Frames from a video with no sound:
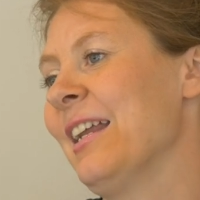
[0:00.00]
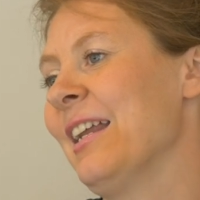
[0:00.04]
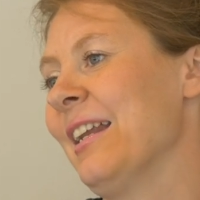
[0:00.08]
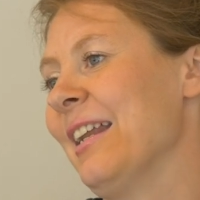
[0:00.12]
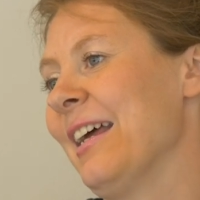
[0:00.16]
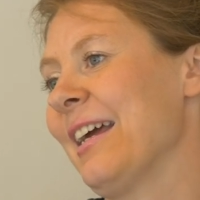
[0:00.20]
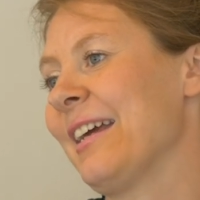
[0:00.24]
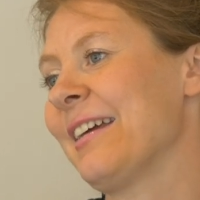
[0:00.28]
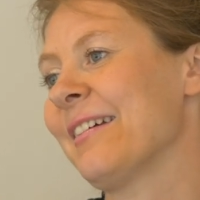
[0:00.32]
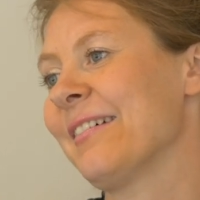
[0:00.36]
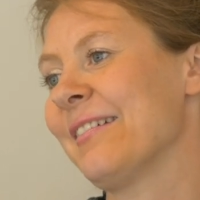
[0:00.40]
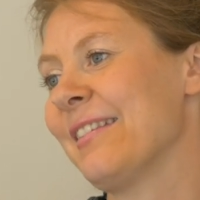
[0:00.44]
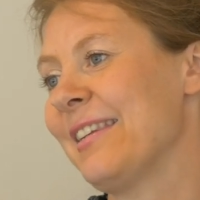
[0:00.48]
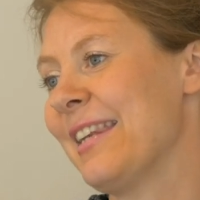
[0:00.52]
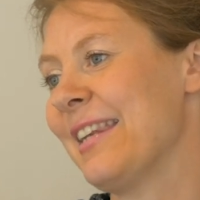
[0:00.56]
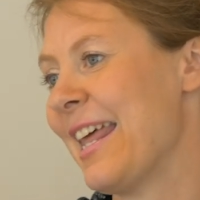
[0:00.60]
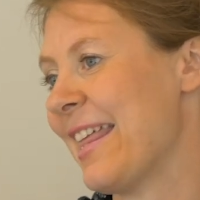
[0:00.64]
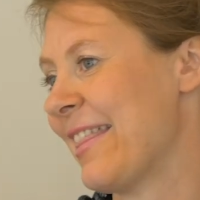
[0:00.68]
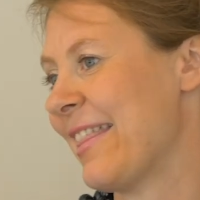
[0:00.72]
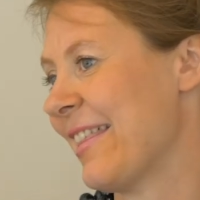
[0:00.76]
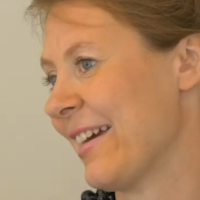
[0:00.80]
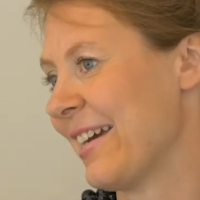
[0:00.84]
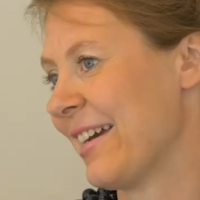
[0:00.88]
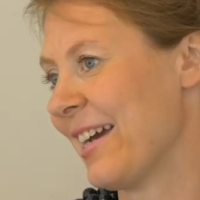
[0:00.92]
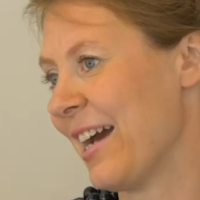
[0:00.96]
like
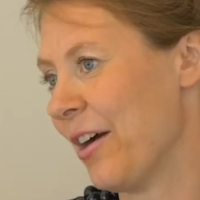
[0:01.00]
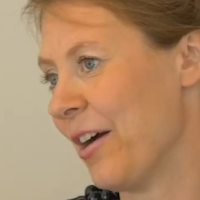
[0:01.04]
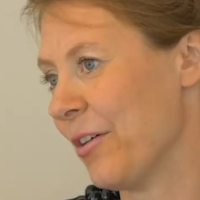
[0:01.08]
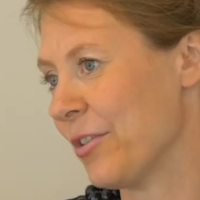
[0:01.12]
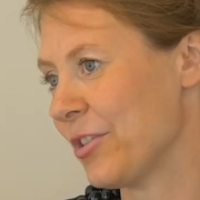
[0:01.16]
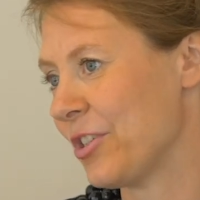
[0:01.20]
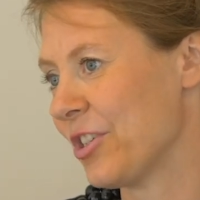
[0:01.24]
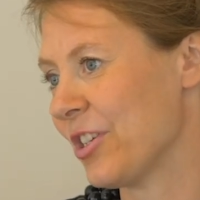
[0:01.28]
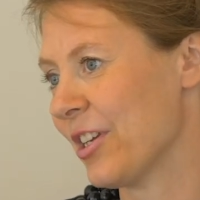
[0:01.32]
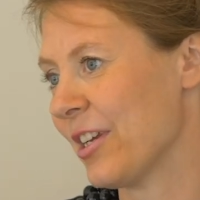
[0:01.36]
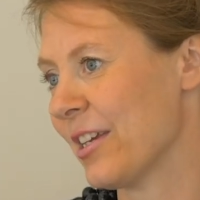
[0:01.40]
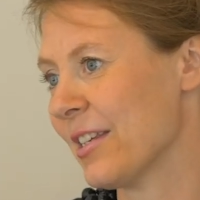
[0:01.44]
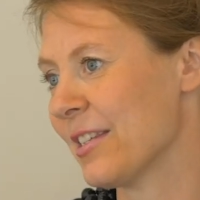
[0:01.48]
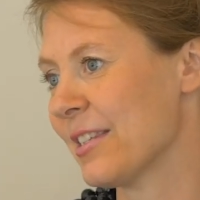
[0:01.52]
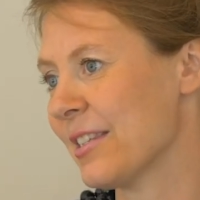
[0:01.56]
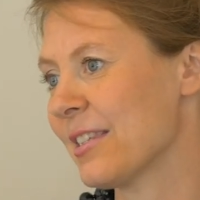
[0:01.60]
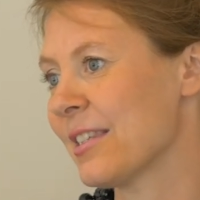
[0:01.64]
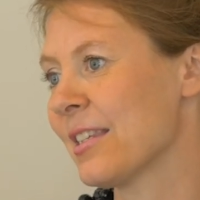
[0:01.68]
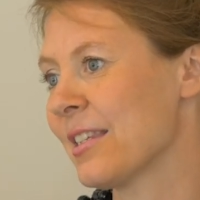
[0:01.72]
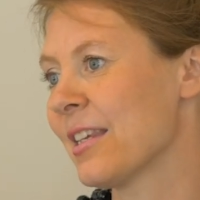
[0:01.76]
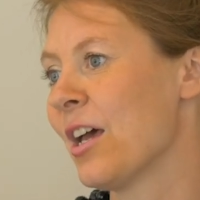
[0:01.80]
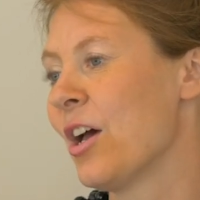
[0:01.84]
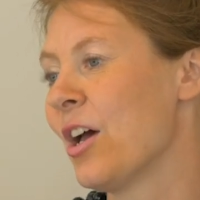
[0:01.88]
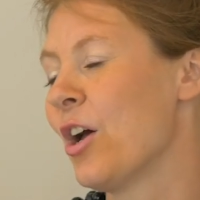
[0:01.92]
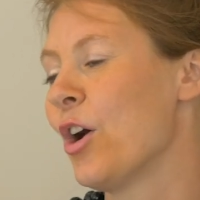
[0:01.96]
leather couches
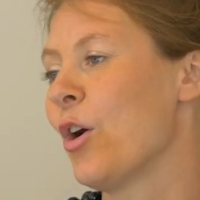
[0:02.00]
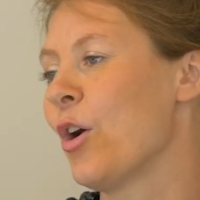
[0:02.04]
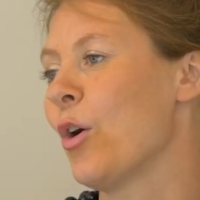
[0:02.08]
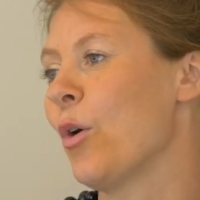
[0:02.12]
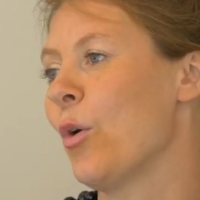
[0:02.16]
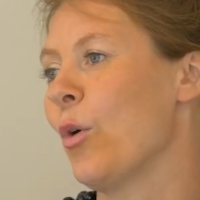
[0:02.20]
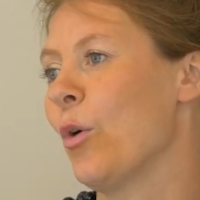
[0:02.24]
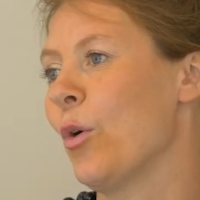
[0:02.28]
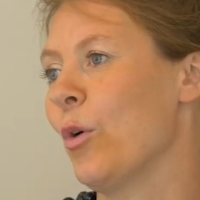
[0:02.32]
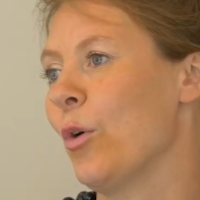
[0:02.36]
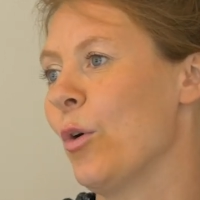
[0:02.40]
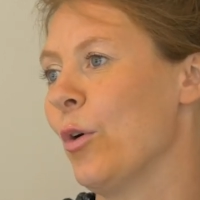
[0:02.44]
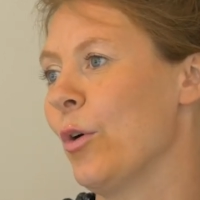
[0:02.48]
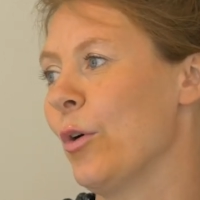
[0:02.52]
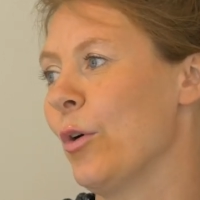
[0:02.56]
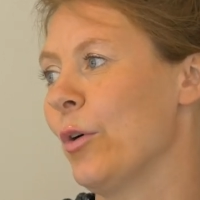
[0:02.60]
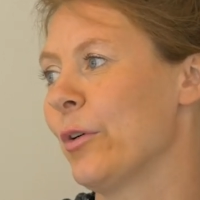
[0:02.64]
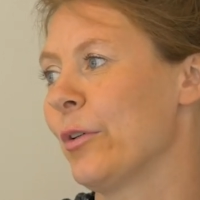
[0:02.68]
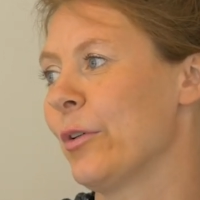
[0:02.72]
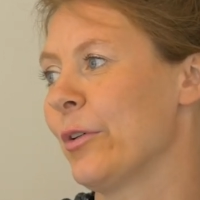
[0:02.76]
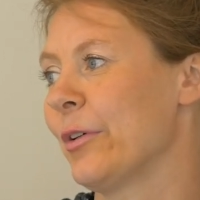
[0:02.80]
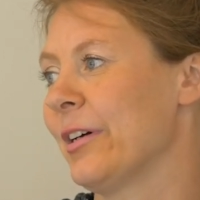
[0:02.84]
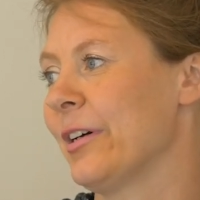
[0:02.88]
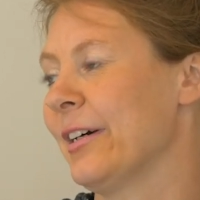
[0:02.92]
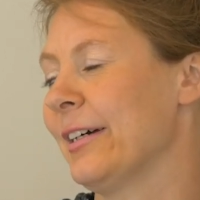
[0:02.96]

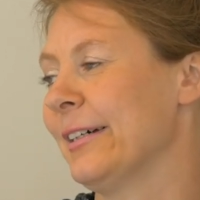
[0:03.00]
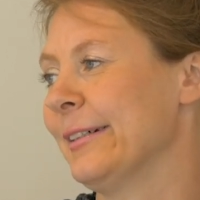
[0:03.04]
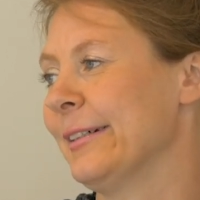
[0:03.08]
or